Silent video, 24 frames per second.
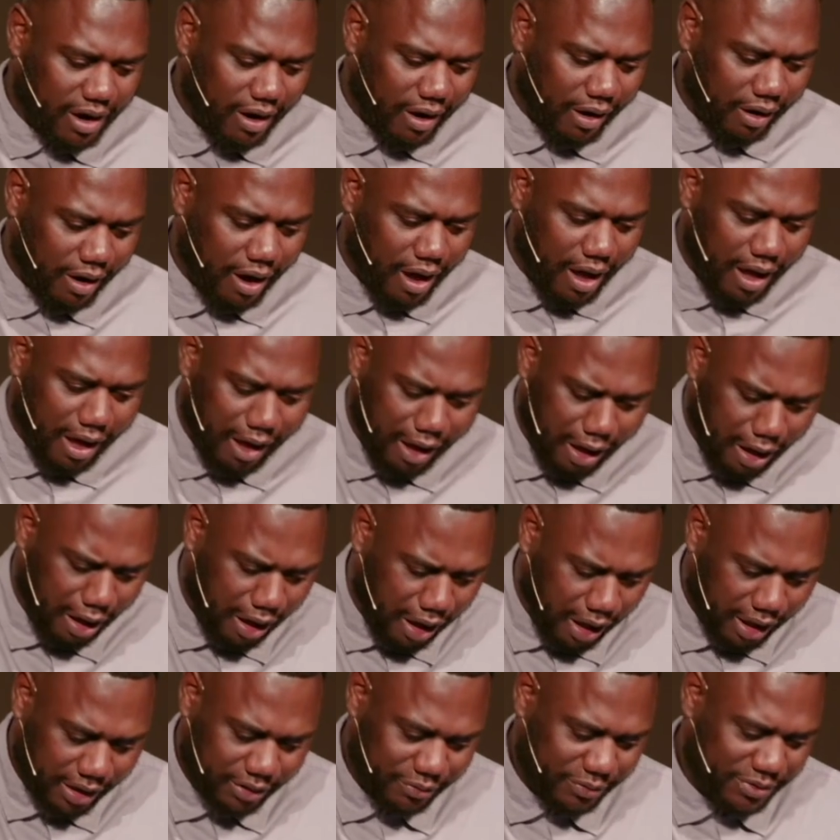our
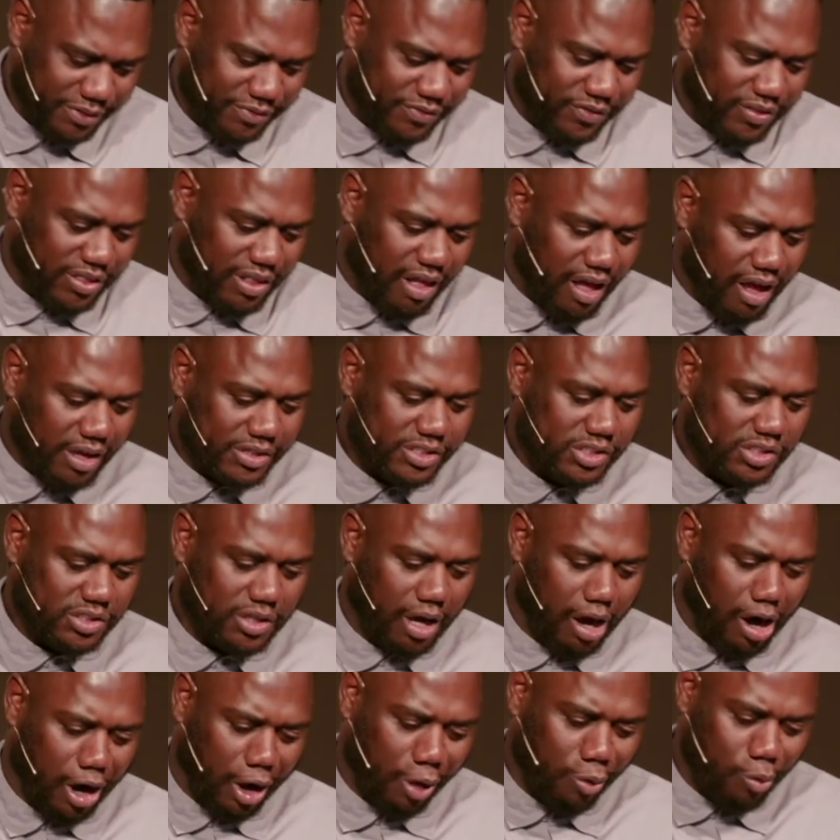awe, we've lost
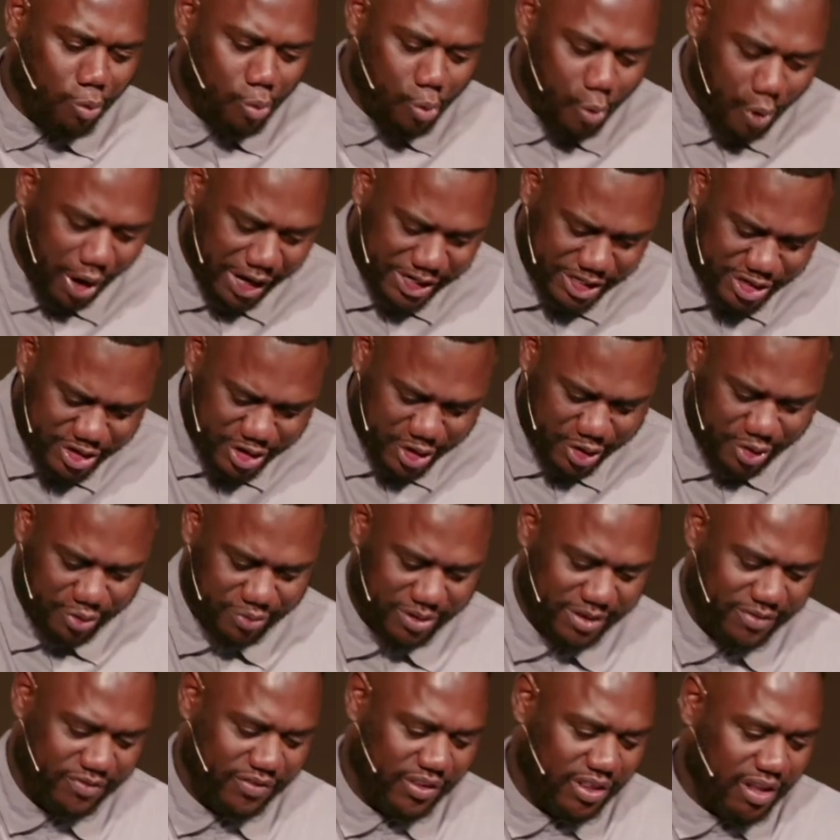our wonder,
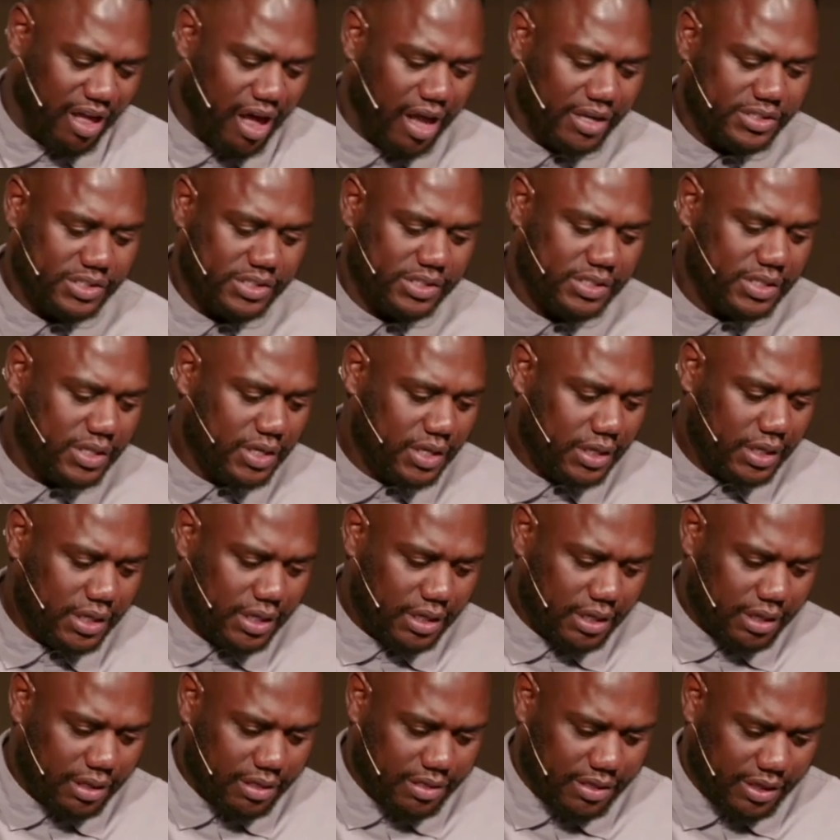we've lost
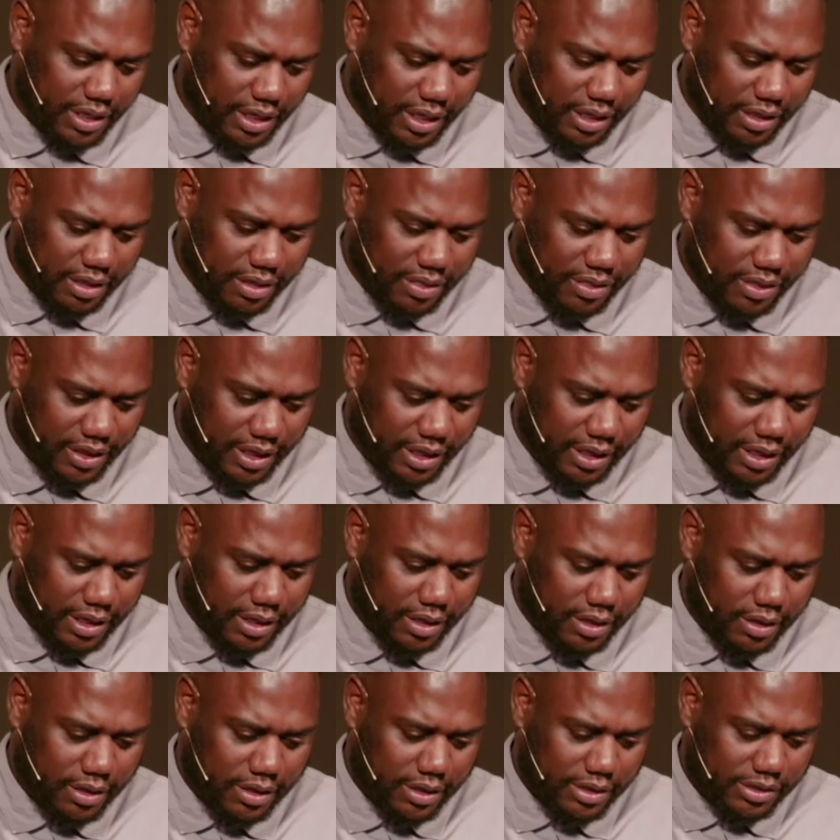the,
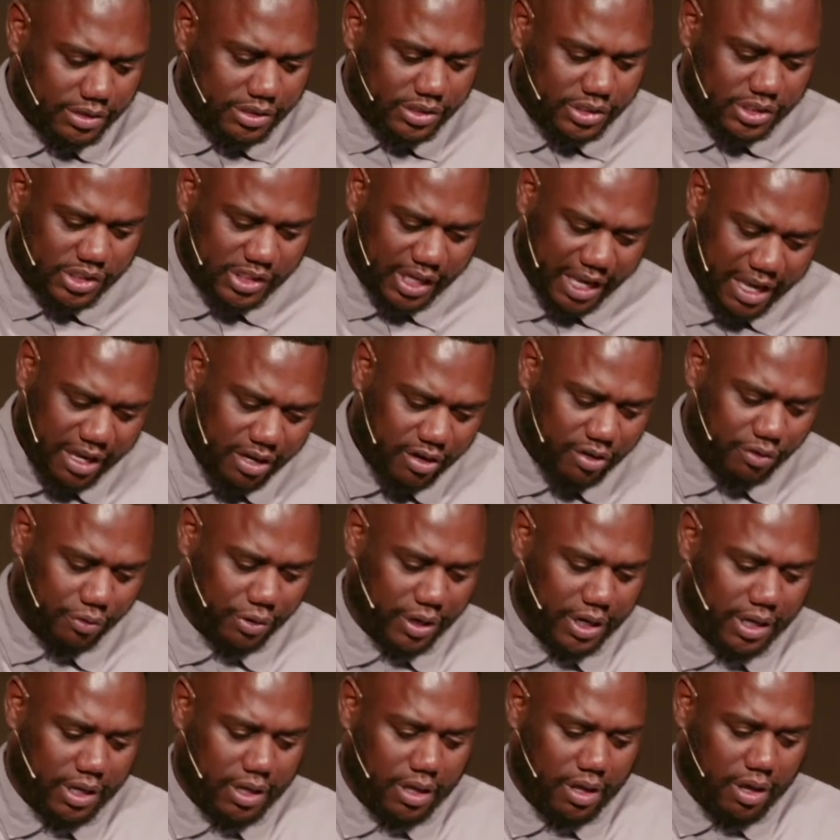the
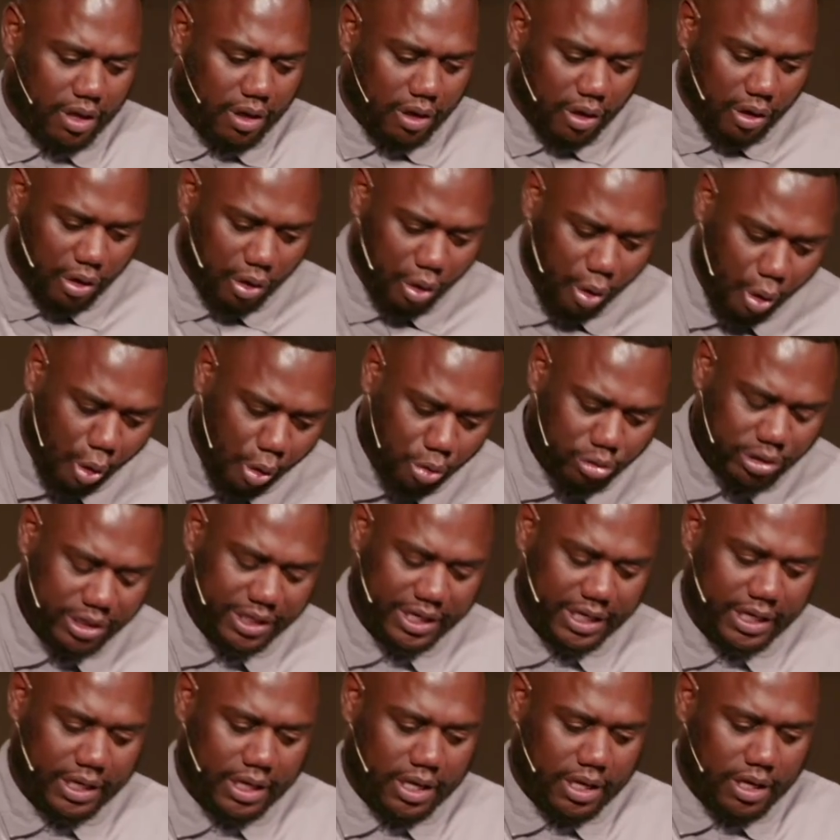sacred,
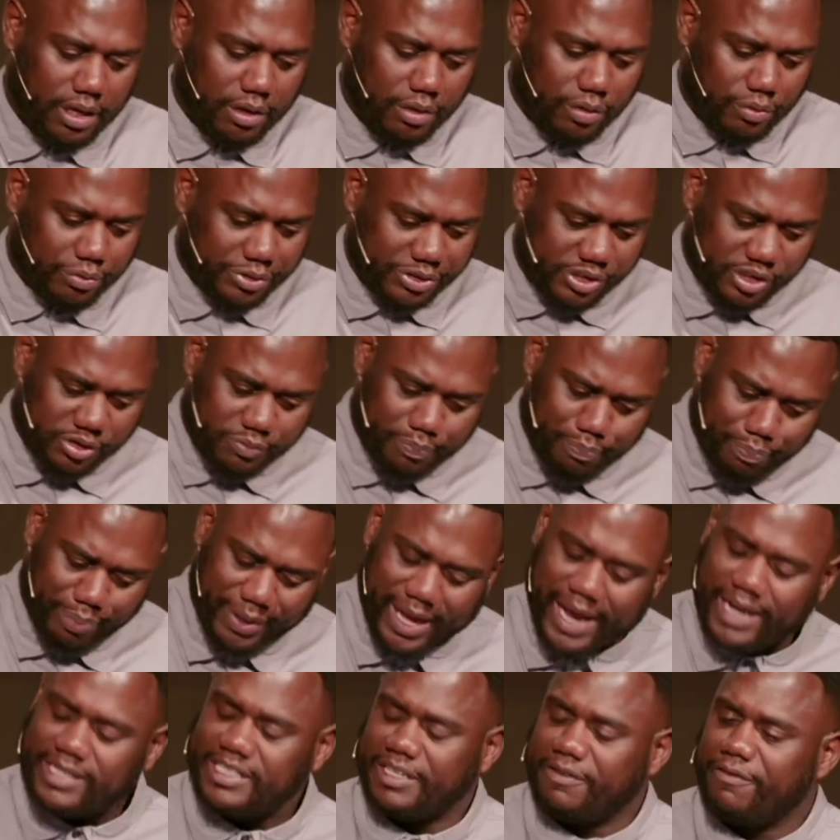holy
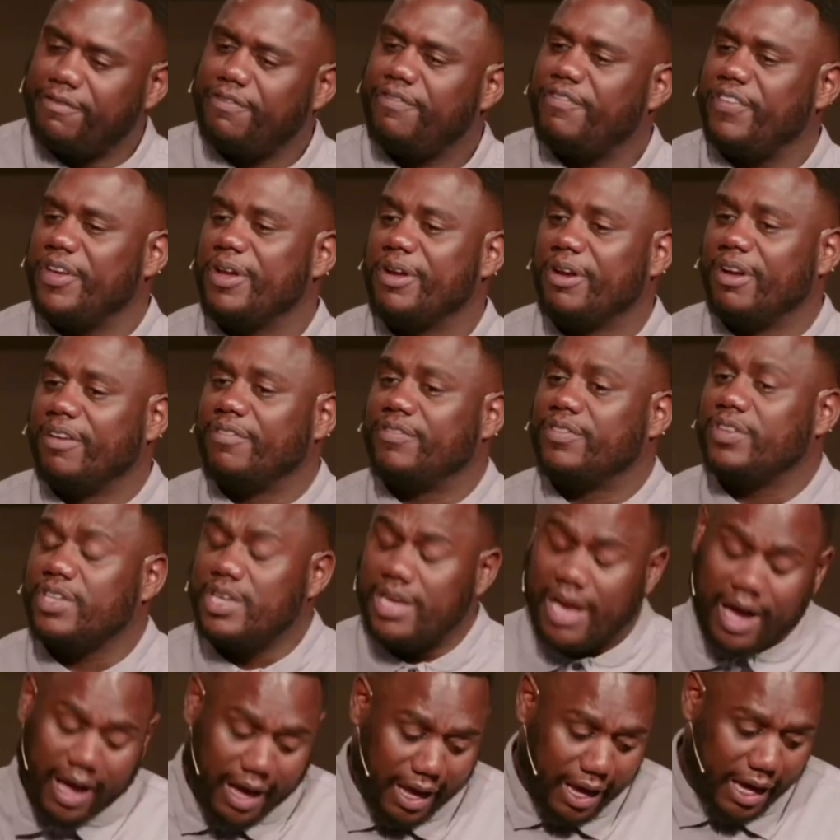respect and fear
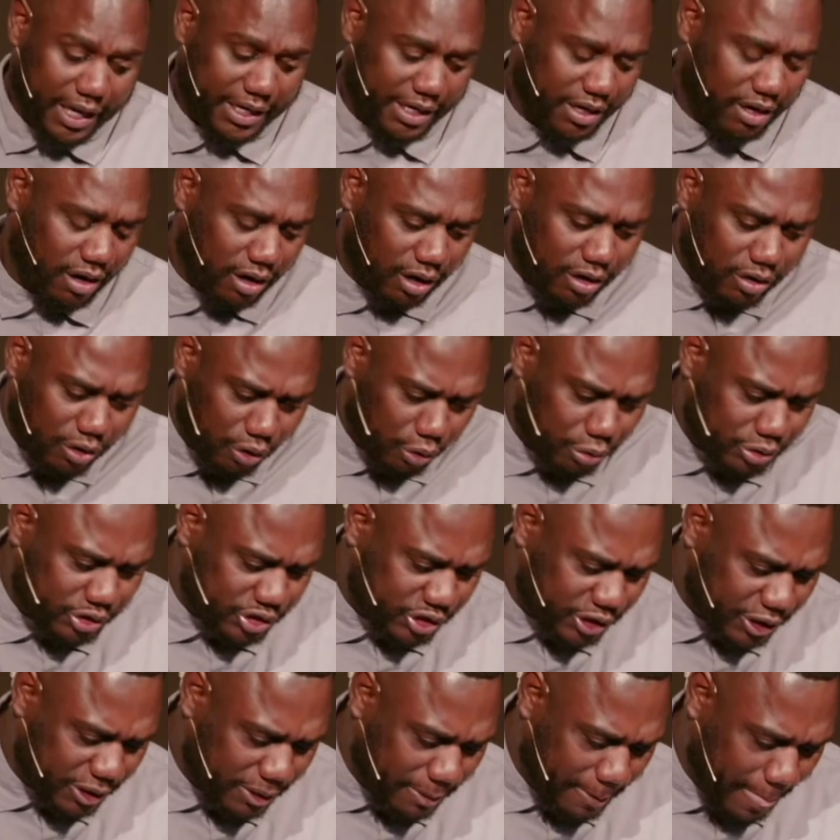of God in our
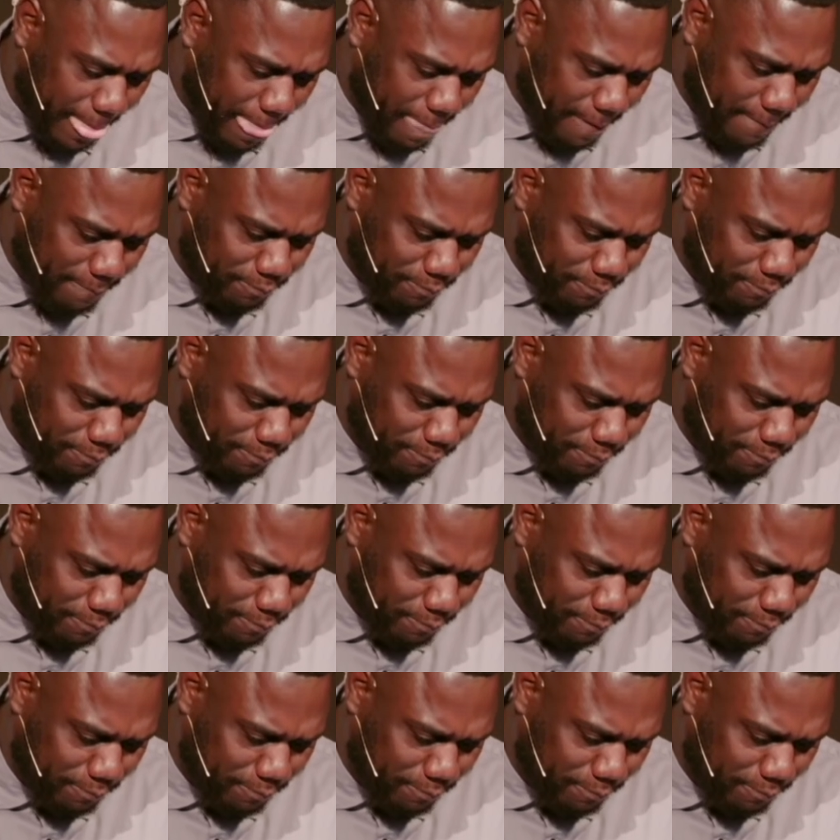culture.